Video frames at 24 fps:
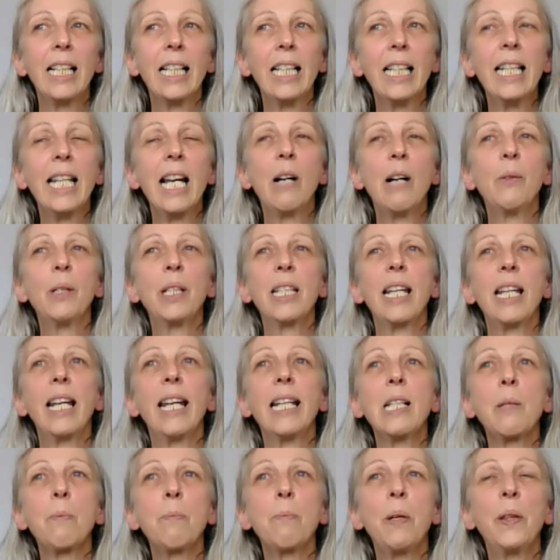
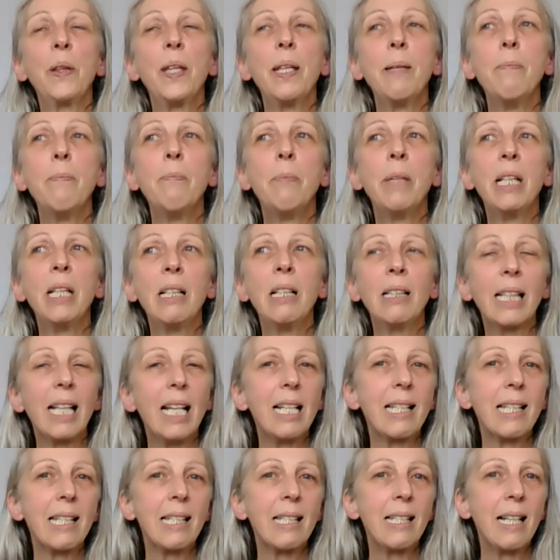nowadays, but the milk
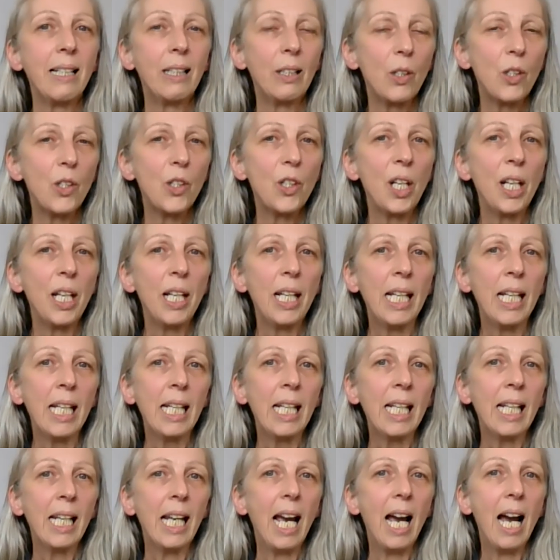as
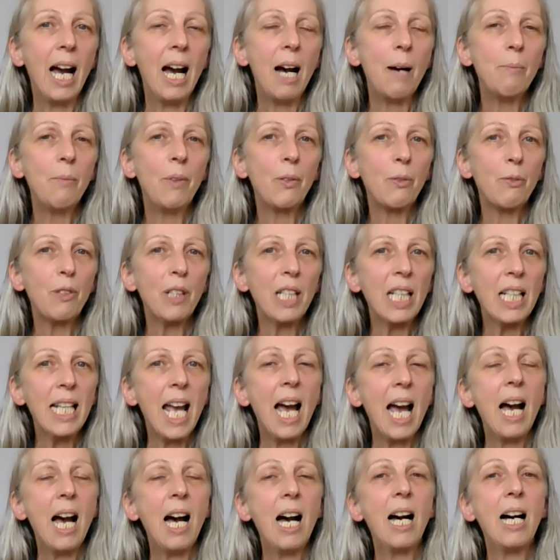such really
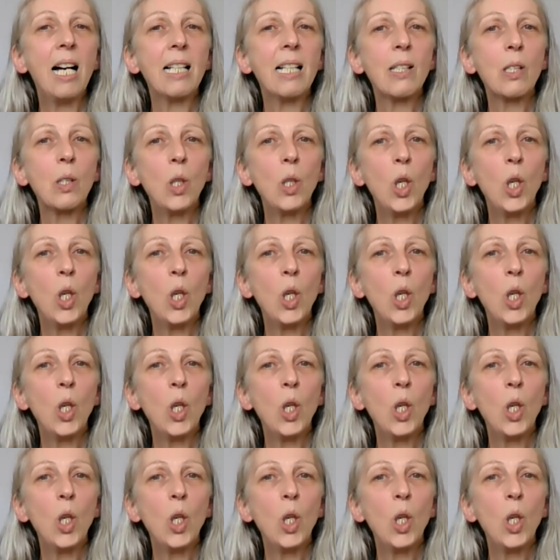has